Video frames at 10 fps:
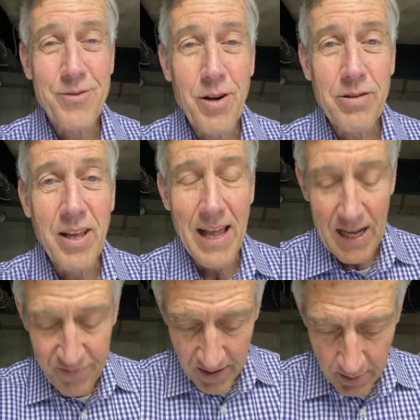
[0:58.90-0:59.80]
truth to
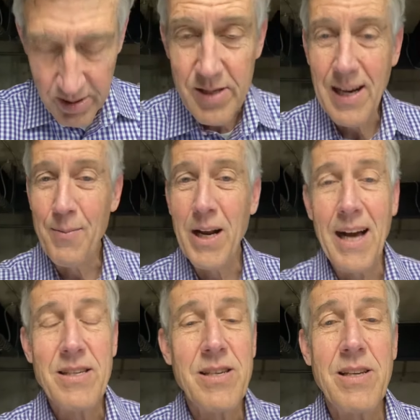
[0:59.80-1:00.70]
that, folks. I mean,
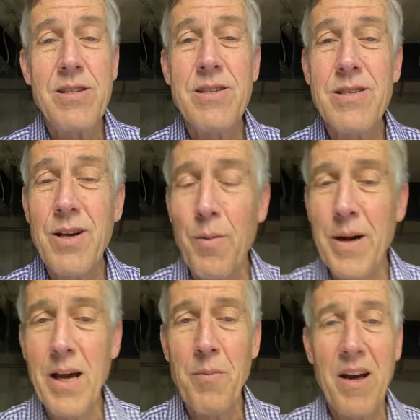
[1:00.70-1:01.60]
I see so
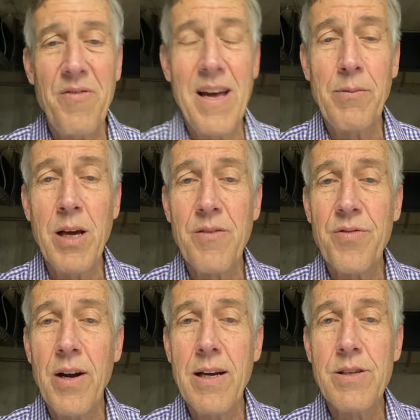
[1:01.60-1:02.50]
many of my family and
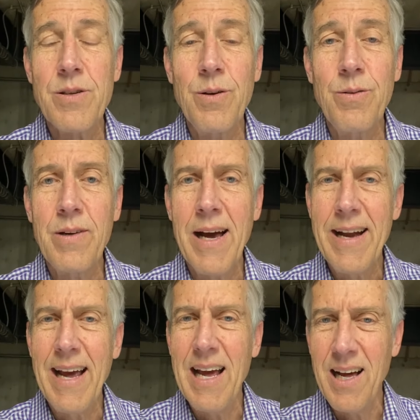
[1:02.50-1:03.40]
friends who
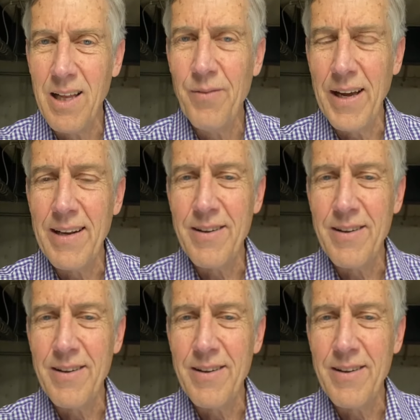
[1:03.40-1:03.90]
kind of elevate